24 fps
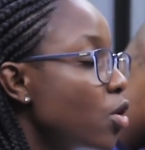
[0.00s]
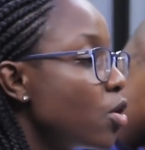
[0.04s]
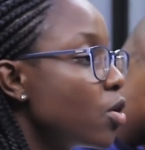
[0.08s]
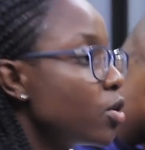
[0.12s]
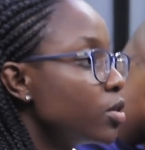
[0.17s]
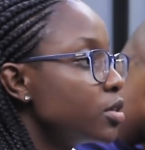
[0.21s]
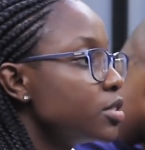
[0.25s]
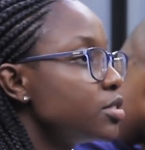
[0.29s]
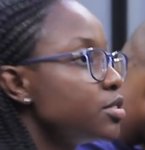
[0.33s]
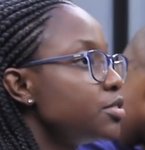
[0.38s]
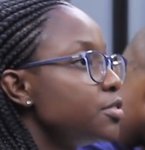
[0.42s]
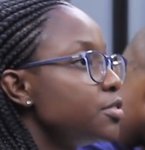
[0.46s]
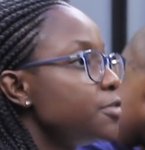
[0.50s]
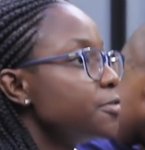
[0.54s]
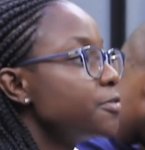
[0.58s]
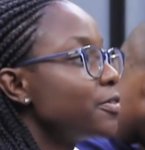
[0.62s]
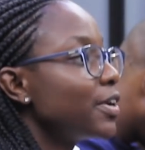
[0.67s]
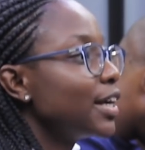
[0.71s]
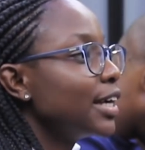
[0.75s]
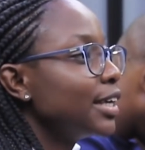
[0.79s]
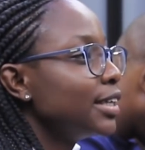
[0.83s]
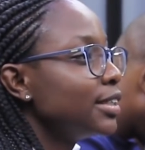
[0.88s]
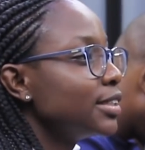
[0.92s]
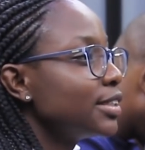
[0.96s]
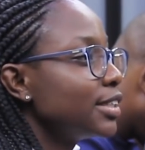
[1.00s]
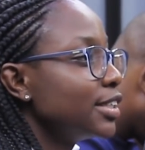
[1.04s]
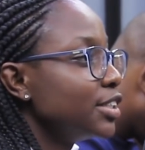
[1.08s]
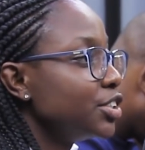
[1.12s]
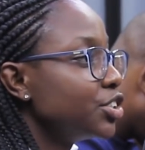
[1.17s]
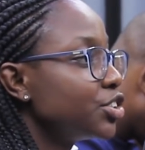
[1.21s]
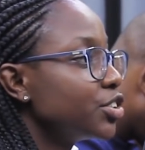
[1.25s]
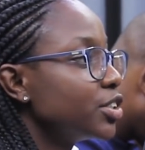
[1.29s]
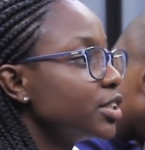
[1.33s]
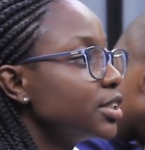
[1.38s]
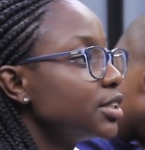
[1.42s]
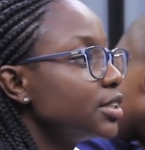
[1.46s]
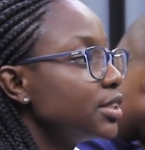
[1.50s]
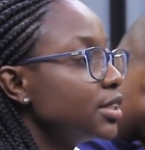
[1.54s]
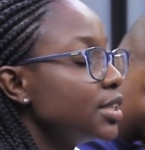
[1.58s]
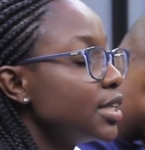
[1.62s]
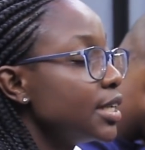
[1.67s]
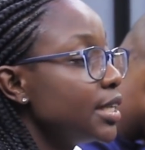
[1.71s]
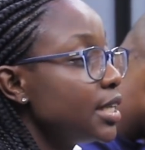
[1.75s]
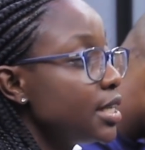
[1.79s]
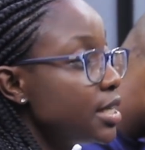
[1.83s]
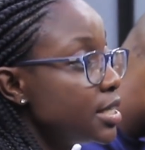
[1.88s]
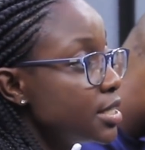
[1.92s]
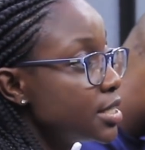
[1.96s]
course you find interesting
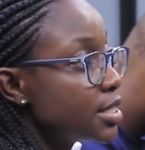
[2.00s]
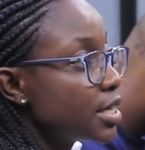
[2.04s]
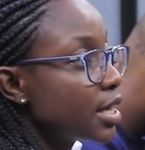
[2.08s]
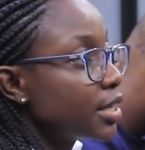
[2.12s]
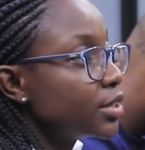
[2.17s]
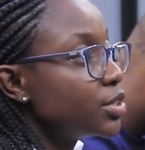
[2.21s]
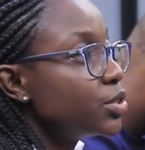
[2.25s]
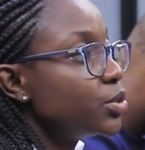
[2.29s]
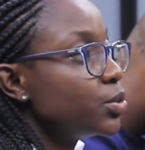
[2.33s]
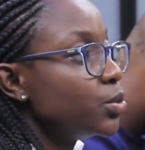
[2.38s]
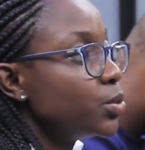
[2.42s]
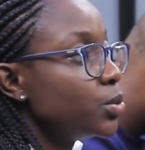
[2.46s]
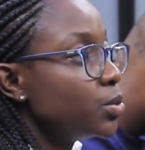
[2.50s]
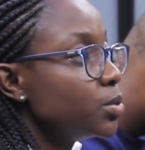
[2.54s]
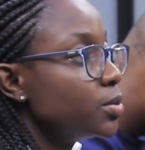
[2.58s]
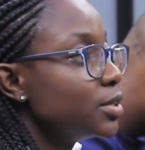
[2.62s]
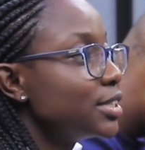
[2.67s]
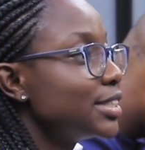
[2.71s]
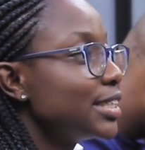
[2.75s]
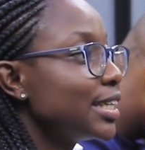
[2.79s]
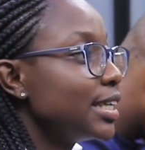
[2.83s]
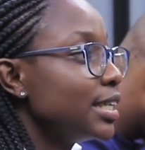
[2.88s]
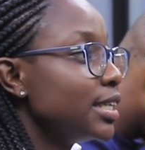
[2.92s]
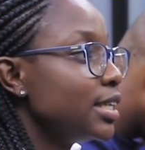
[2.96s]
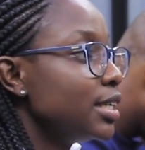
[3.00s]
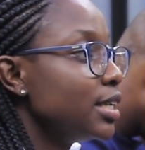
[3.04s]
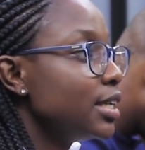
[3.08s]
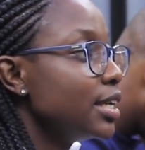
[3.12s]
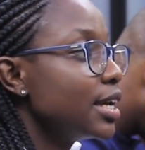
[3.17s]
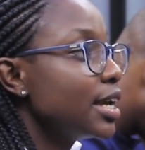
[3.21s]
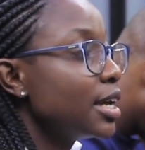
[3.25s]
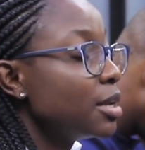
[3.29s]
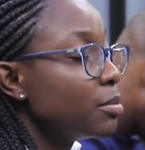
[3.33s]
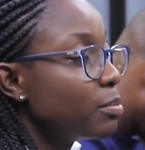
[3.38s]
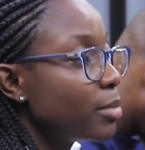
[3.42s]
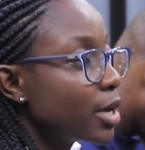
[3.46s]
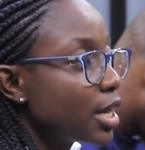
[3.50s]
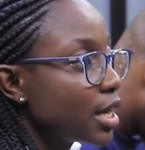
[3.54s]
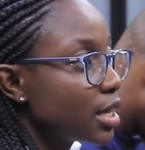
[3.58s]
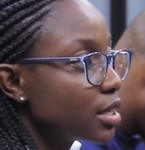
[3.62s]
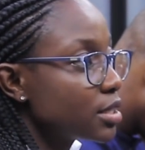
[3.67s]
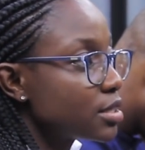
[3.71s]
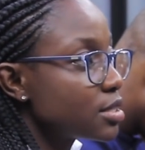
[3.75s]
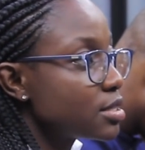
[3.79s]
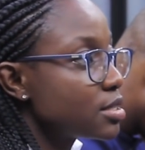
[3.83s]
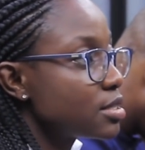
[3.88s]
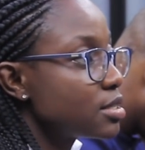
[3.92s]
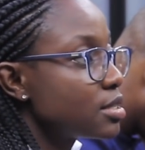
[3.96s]
and easier to study and
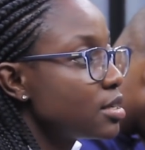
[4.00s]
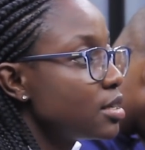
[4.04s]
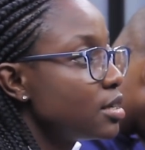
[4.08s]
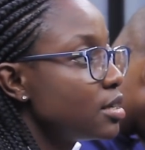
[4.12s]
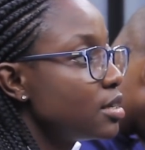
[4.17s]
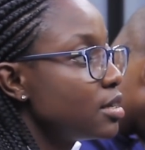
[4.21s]
pass.